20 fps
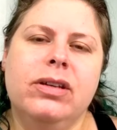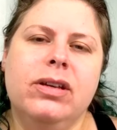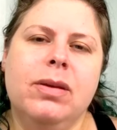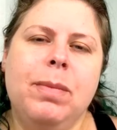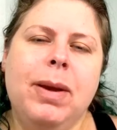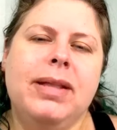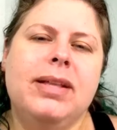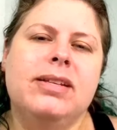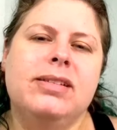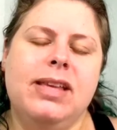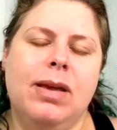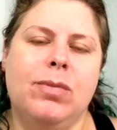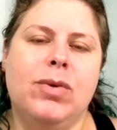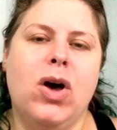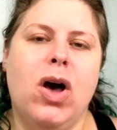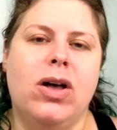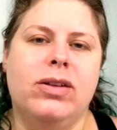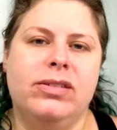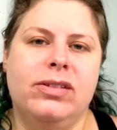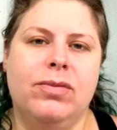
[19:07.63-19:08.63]
about the same
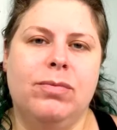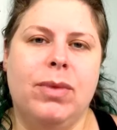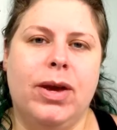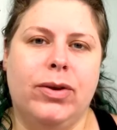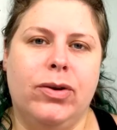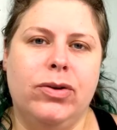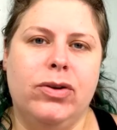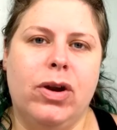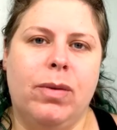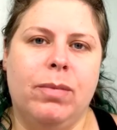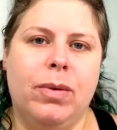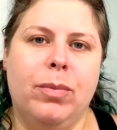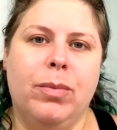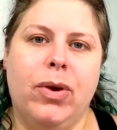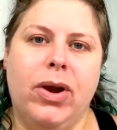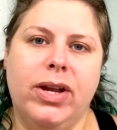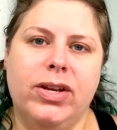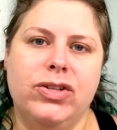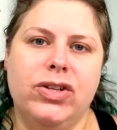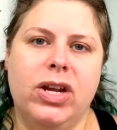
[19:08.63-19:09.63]
cost of
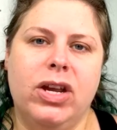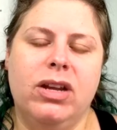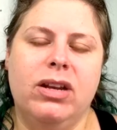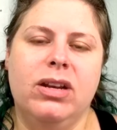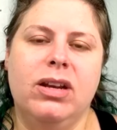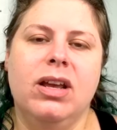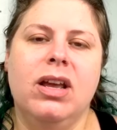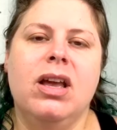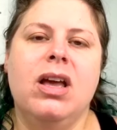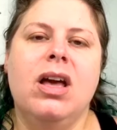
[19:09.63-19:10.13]
microdermabrasion,